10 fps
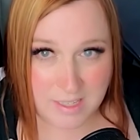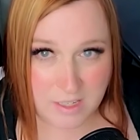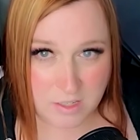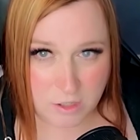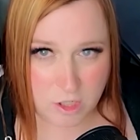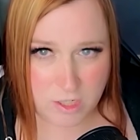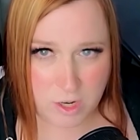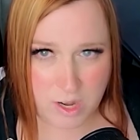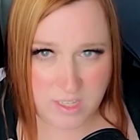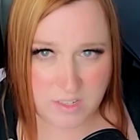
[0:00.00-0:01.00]
The
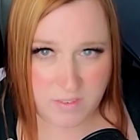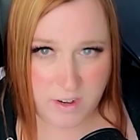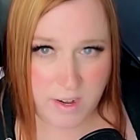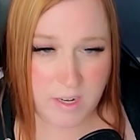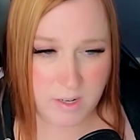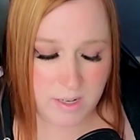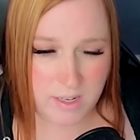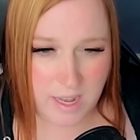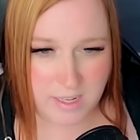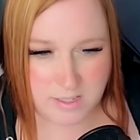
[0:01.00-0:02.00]
cost varied
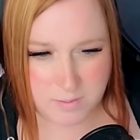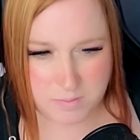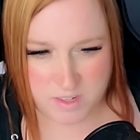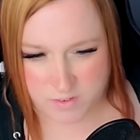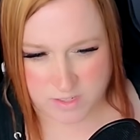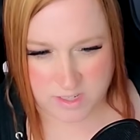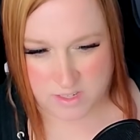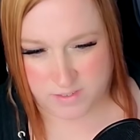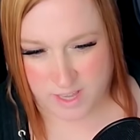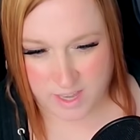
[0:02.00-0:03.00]
and had some
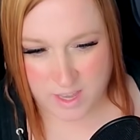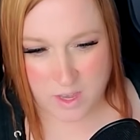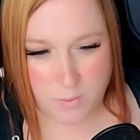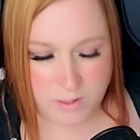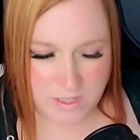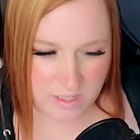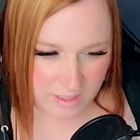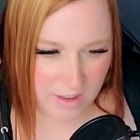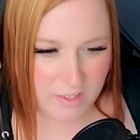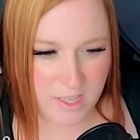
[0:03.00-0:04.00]
differences on what's the
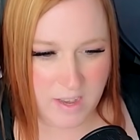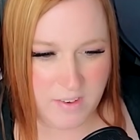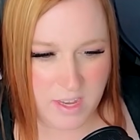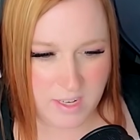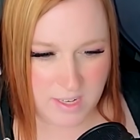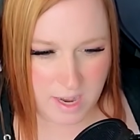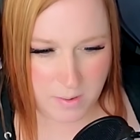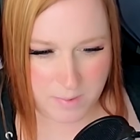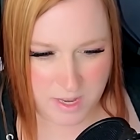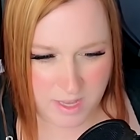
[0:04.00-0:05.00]
level of it,
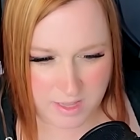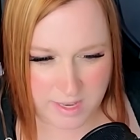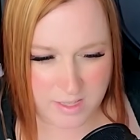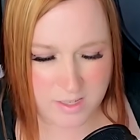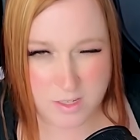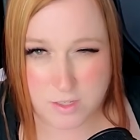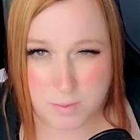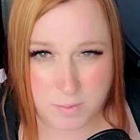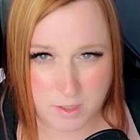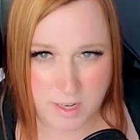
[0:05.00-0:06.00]
how many, is
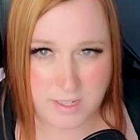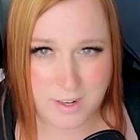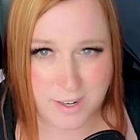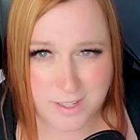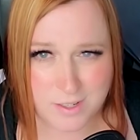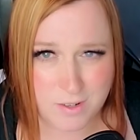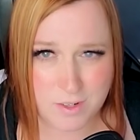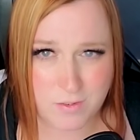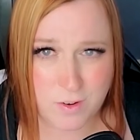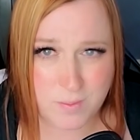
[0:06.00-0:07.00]
it multi-target, so on and
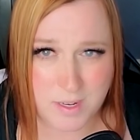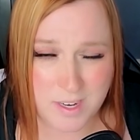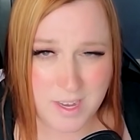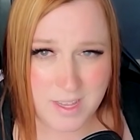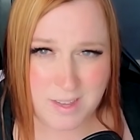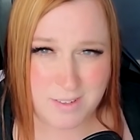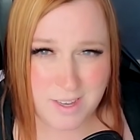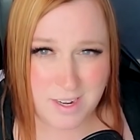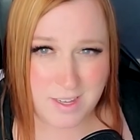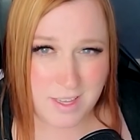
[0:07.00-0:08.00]
so forth, but that was
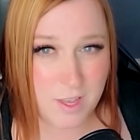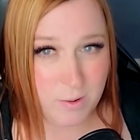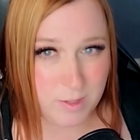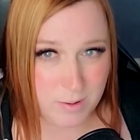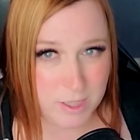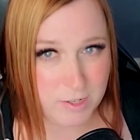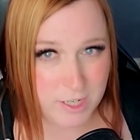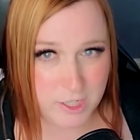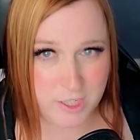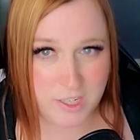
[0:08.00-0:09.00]
kind of the only
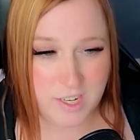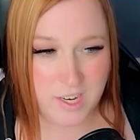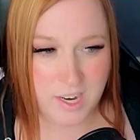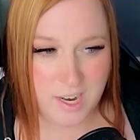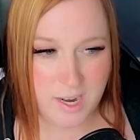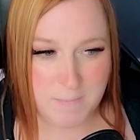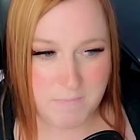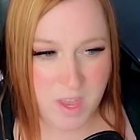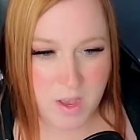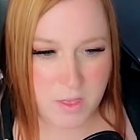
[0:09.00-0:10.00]
restriction.
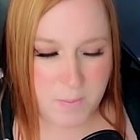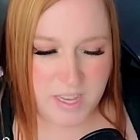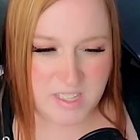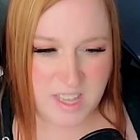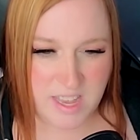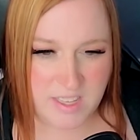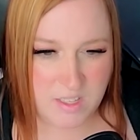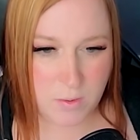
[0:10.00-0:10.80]
The biggest thing is